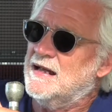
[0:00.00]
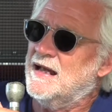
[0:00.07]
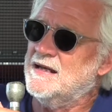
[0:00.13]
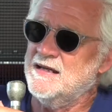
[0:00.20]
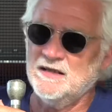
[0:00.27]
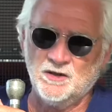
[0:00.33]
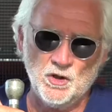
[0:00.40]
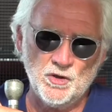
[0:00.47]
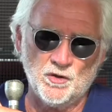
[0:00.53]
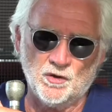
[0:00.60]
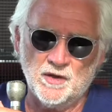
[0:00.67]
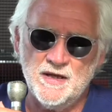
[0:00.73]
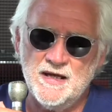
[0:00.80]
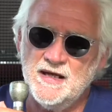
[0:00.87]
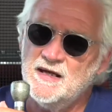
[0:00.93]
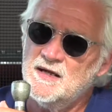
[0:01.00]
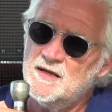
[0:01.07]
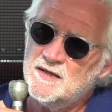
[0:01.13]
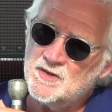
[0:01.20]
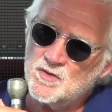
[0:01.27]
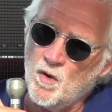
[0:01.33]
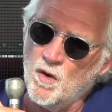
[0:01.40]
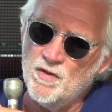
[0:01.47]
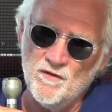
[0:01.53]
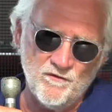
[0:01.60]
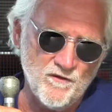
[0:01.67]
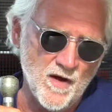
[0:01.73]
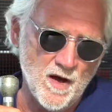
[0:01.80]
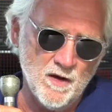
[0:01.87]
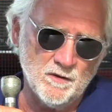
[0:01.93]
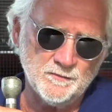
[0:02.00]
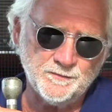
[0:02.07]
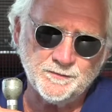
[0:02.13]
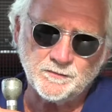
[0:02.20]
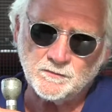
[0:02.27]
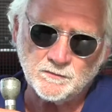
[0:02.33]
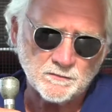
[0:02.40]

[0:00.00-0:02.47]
and he literally is on the phone